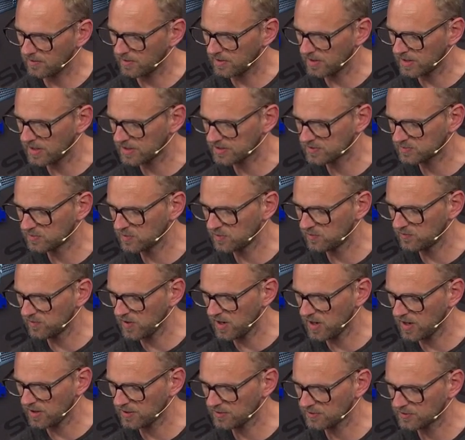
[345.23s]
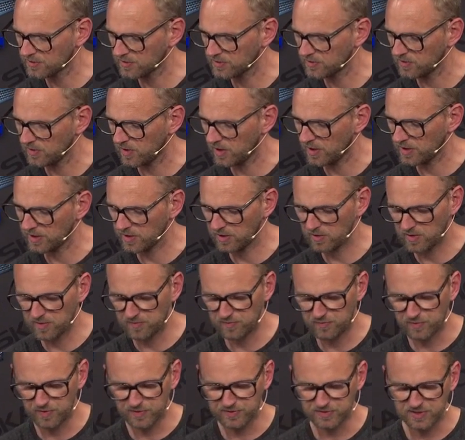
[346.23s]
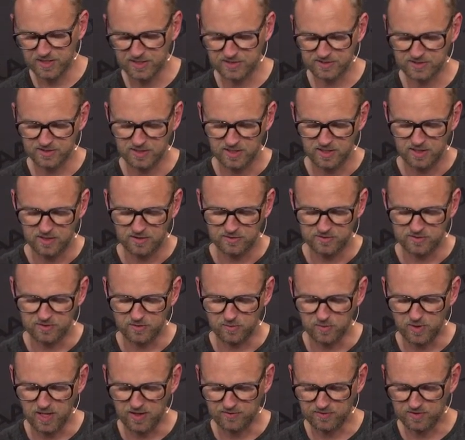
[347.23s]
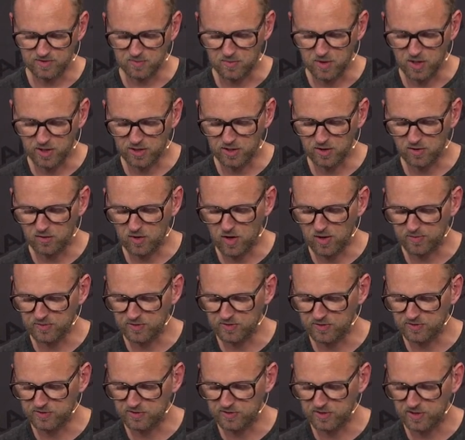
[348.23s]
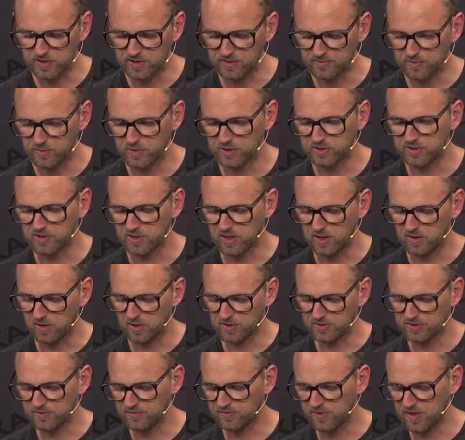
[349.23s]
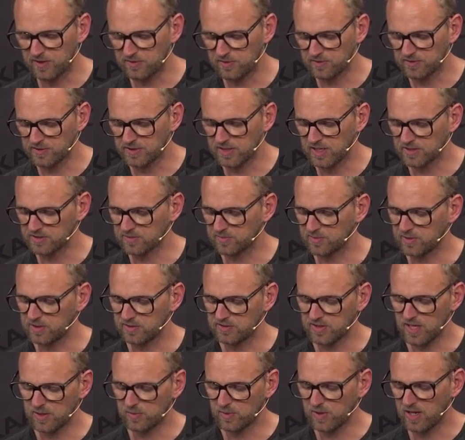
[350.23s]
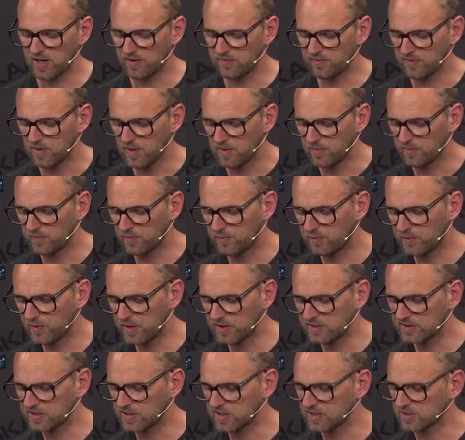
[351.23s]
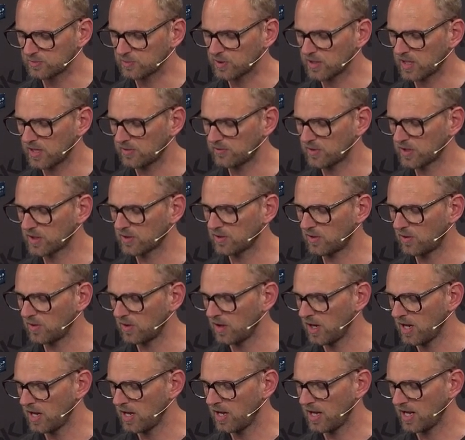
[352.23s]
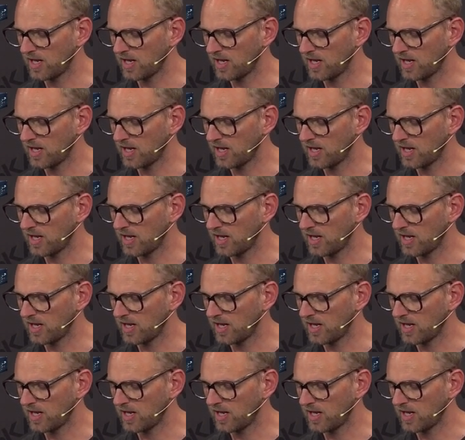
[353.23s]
Let's move on to audio and presets. So we have some audio options here, which are also found on the RCP. Then we have presets we can recall.